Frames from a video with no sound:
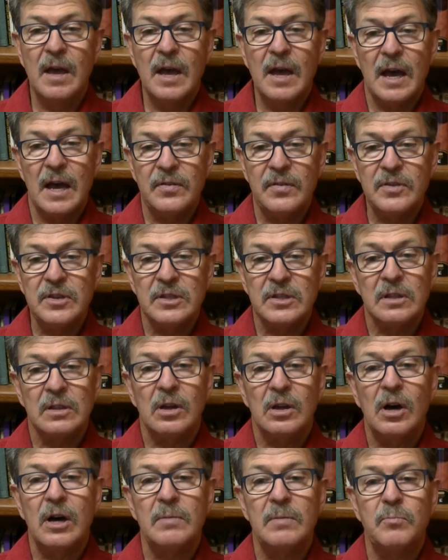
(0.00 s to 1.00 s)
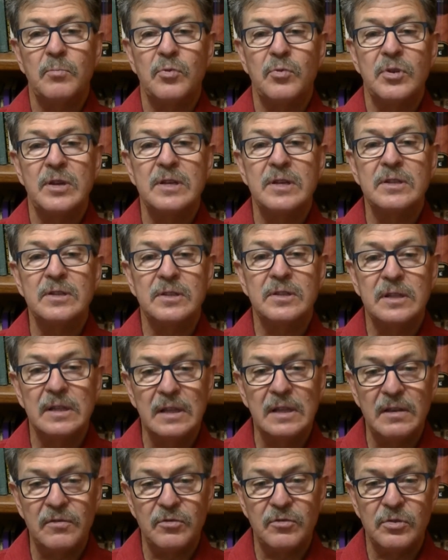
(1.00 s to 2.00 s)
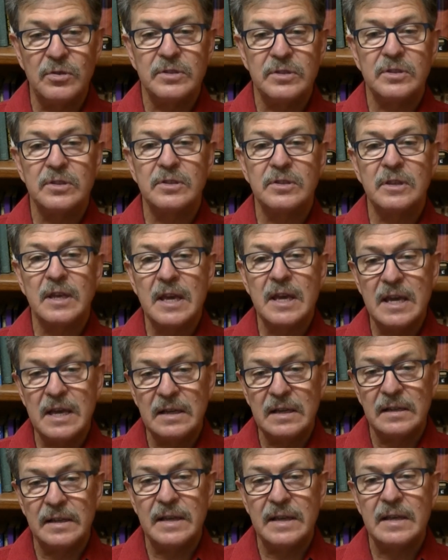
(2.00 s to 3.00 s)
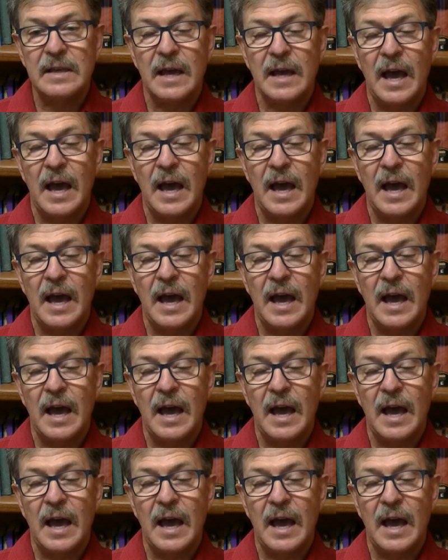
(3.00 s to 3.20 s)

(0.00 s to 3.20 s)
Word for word: and this light brings deliverance, healing,